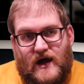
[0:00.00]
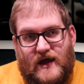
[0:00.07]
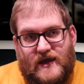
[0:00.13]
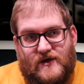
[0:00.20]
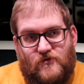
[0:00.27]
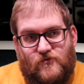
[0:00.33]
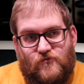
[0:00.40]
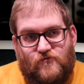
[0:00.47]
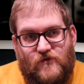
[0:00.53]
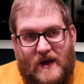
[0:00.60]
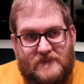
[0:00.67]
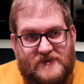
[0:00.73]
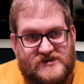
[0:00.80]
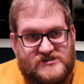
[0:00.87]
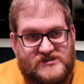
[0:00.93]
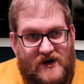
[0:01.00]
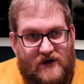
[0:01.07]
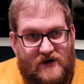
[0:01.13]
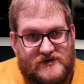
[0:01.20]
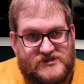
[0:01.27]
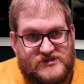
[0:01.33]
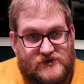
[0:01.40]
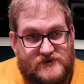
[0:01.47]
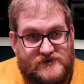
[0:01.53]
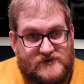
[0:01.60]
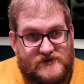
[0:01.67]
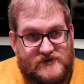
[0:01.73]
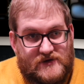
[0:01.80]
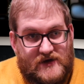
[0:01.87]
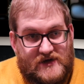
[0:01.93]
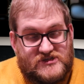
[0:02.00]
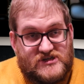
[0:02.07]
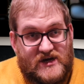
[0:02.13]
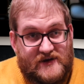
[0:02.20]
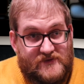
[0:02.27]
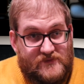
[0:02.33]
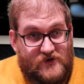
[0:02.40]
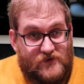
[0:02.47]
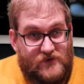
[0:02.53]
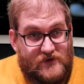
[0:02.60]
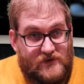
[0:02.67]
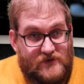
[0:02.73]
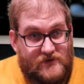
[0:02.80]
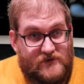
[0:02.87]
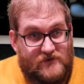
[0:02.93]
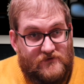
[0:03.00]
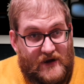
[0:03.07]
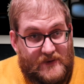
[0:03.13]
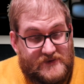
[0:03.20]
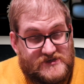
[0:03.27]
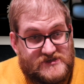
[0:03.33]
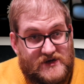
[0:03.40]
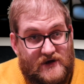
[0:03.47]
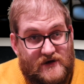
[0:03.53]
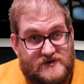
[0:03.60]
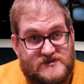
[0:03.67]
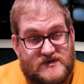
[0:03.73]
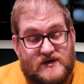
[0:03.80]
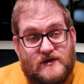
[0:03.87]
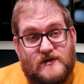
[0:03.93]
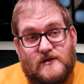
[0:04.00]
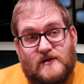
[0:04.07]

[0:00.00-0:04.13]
It'll rapid charge on a CHAdeMO rapid charger.